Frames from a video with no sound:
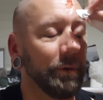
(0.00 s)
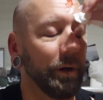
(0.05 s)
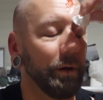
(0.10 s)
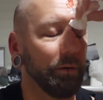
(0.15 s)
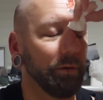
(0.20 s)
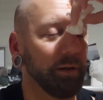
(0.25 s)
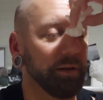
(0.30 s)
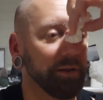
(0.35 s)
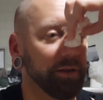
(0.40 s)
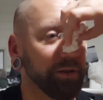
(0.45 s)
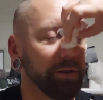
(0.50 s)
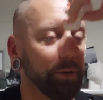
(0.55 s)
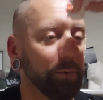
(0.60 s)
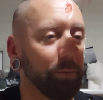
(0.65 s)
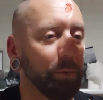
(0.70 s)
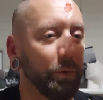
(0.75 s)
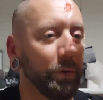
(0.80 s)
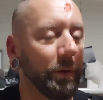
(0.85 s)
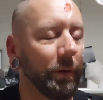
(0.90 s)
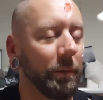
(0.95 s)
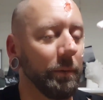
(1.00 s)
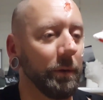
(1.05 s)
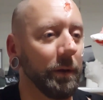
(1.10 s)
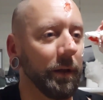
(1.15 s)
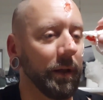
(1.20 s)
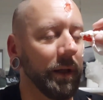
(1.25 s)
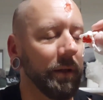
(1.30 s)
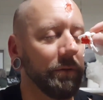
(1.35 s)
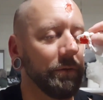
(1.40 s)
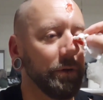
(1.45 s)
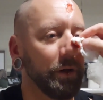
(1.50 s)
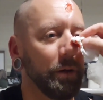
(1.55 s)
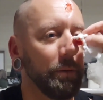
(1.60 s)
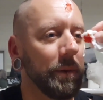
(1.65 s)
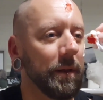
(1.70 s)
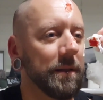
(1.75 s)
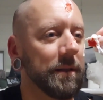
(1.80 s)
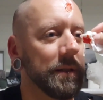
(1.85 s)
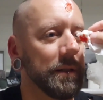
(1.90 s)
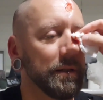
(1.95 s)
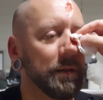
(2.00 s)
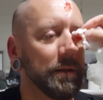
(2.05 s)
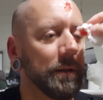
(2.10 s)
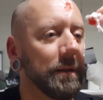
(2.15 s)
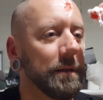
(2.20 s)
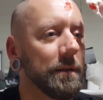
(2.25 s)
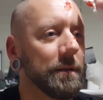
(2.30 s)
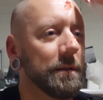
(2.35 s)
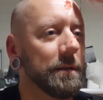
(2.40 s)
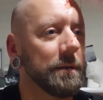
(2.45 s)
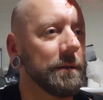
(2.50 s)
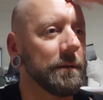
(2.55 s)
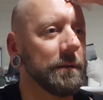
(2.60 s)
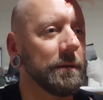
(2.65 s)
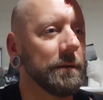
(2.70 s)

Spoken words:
Well, that's a good point. I'm going to get far messier than this.